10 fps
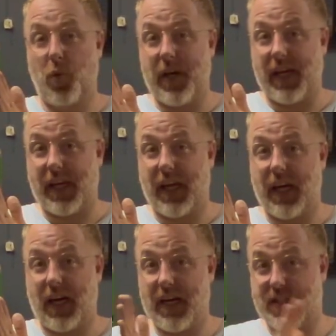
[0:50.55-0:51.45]
week
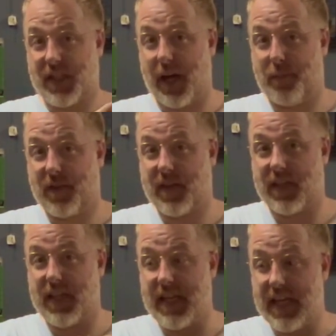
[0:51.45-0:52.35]
I
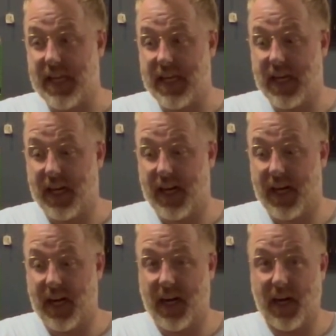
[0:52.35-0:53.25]
skipped the
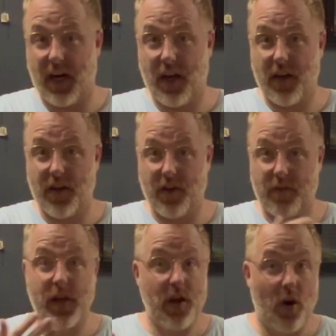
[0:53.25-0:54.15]

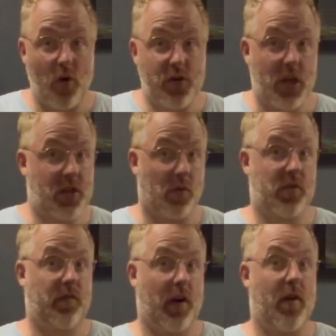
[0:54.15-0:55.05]
video since I
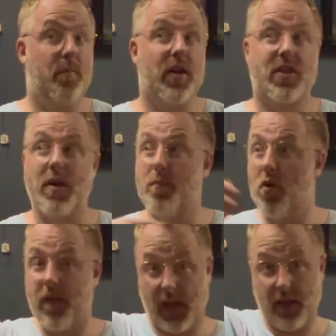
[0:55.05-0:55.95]
was very busy
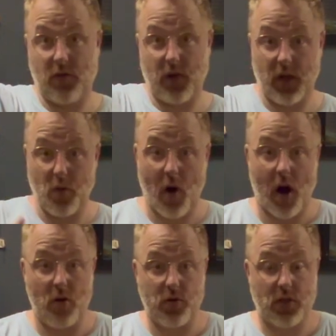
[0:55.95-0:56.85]
moving into the new
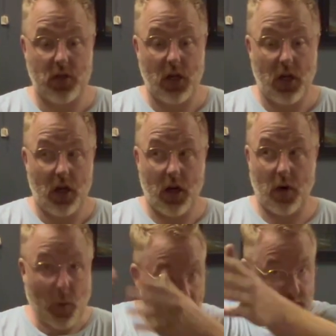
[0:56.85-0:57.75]
house.
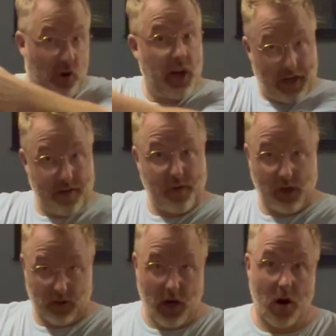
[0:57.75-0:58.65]
We actually live
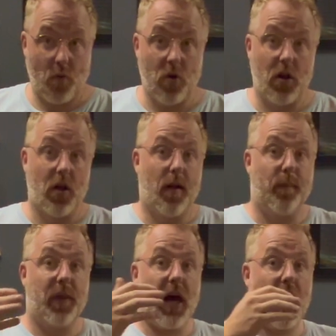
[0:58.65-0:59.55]
here now,
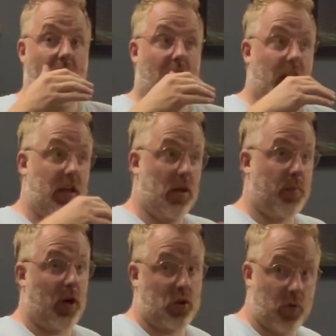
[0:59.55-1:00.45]
and in the
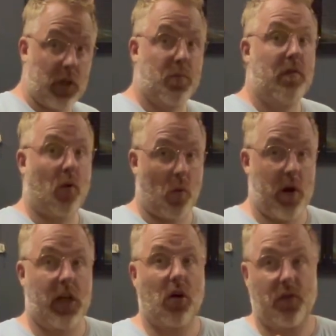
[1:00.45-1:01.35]
past weeks before
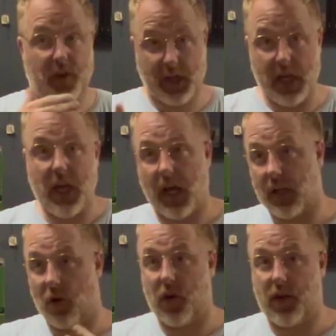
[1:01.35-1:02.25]
we got the key and
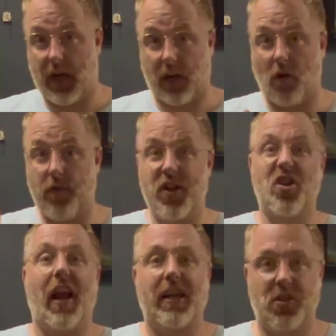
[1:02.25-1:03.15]
got like
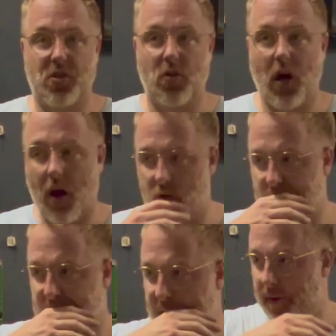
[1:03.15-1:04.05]
official access to the
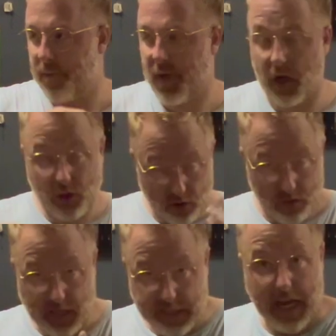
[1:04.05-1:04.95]
house, I
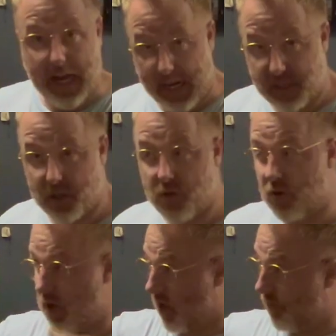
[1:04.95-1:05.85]
did get access to
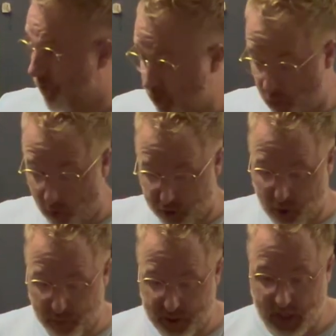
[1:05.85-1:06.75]
the
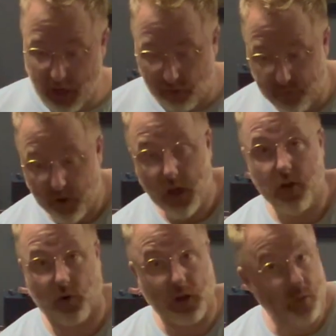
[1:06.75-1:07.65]
workshop
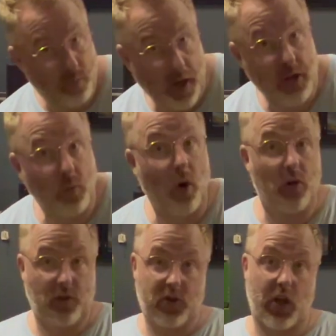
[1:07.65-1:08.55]
itself, so I could paint
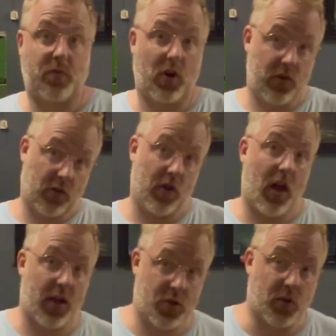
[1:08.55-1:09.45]
walls, etc. So
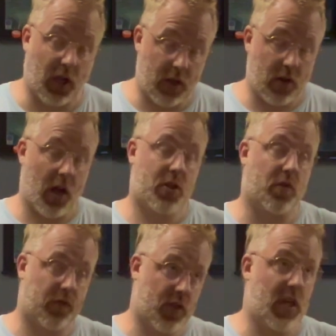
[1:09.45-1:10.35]
as
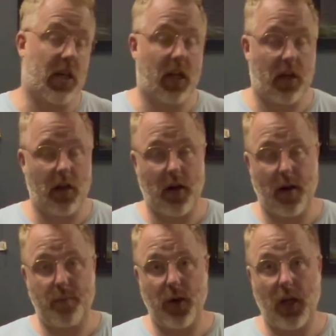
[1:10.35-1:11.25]
you've seen in
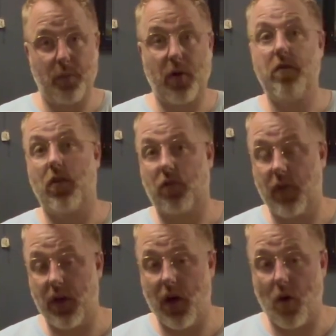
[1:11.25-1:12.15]
the previous
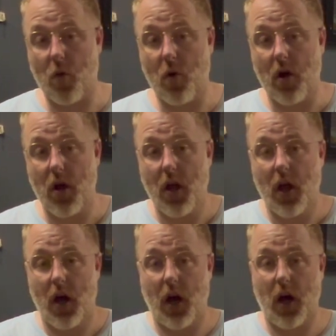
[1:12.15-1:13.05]
video.
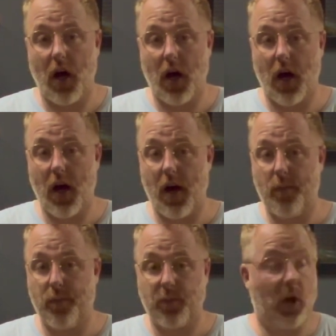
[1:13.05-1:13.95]

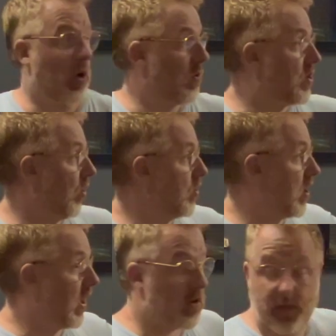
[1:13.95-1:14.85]
Well, the results
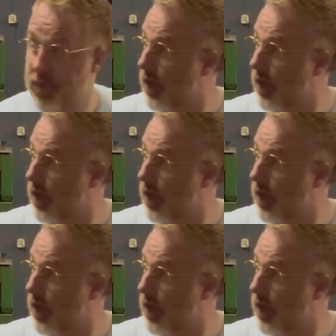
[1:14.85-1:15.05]
here: